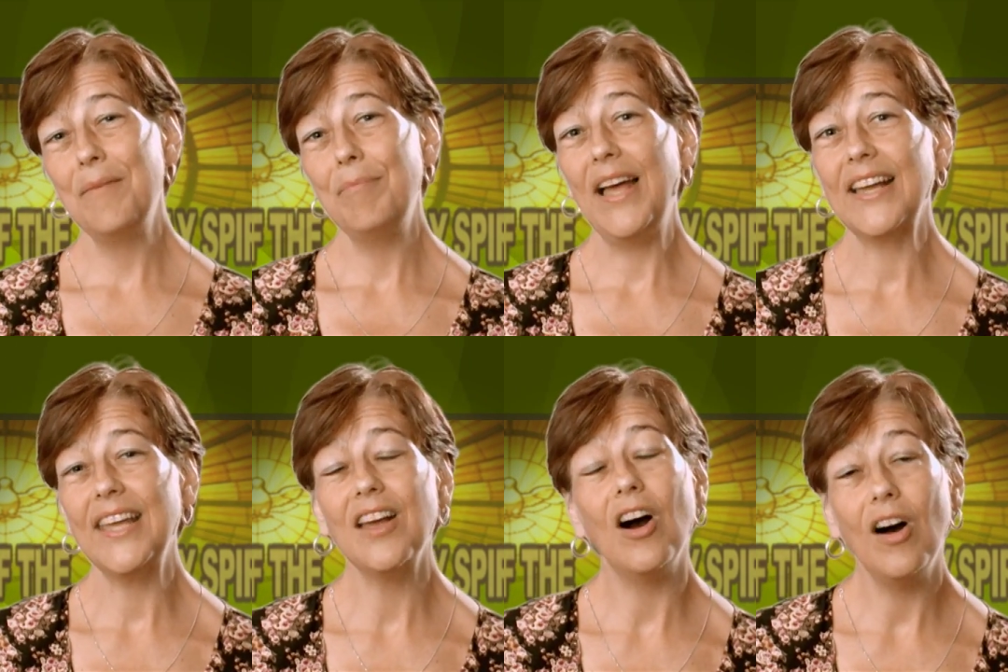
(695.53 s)

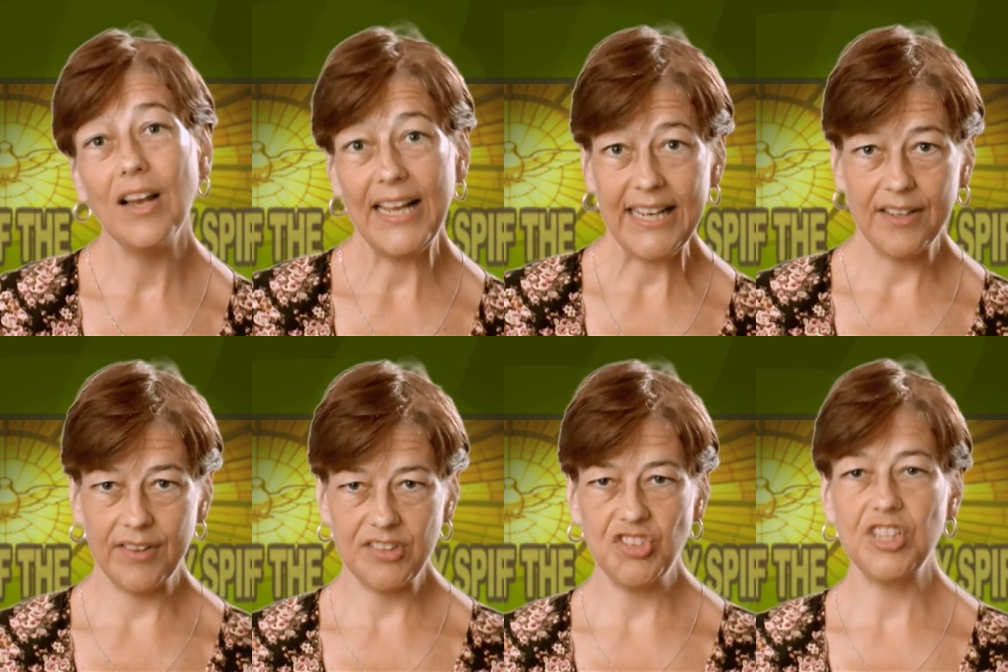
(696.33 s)
packing all 8 of
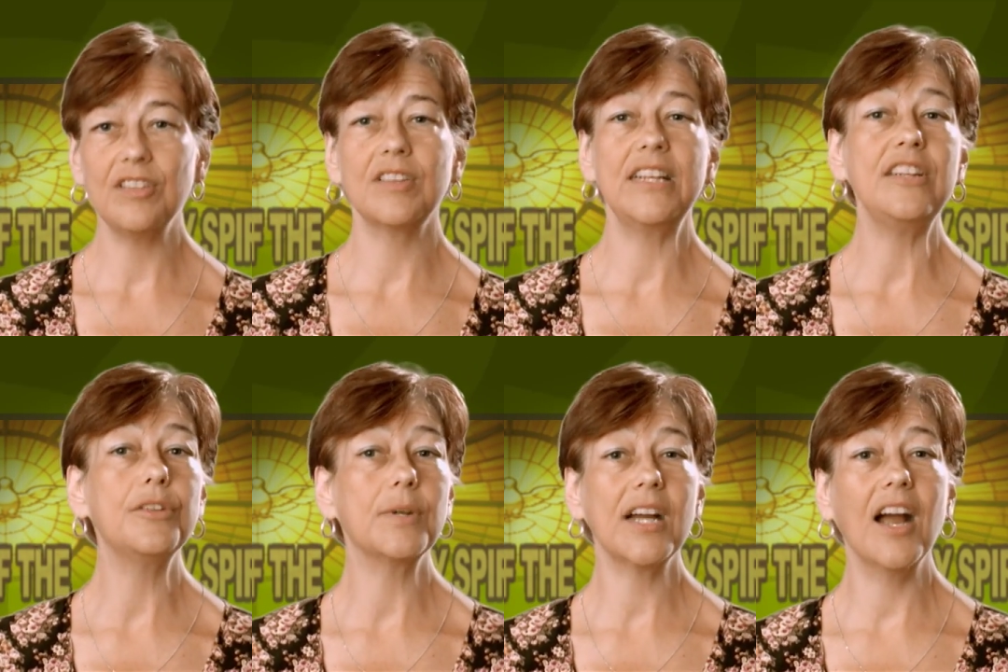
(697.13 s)
us children
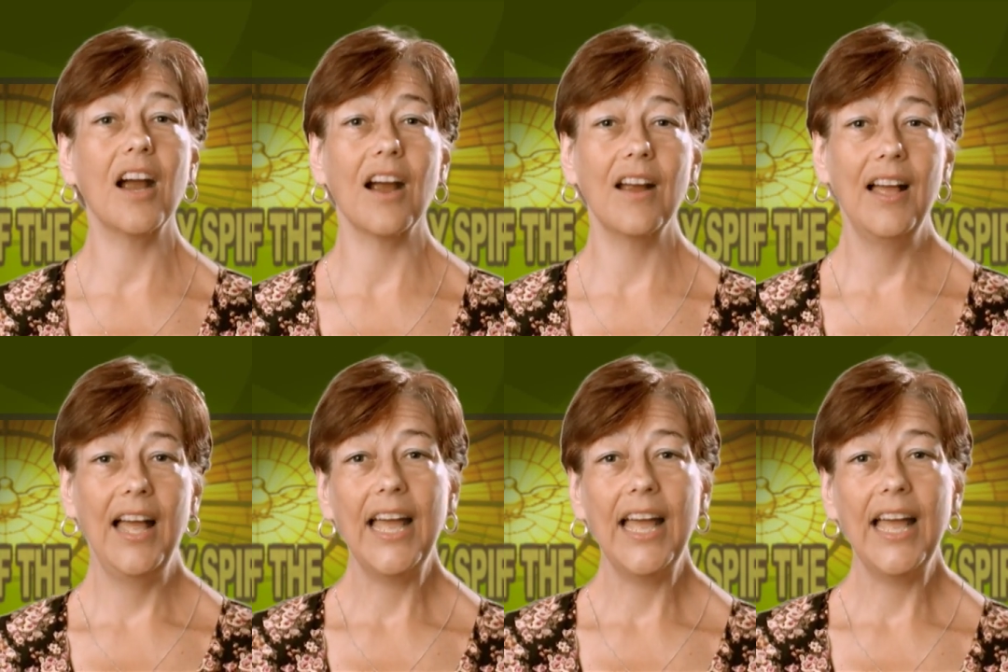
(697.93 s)
into a car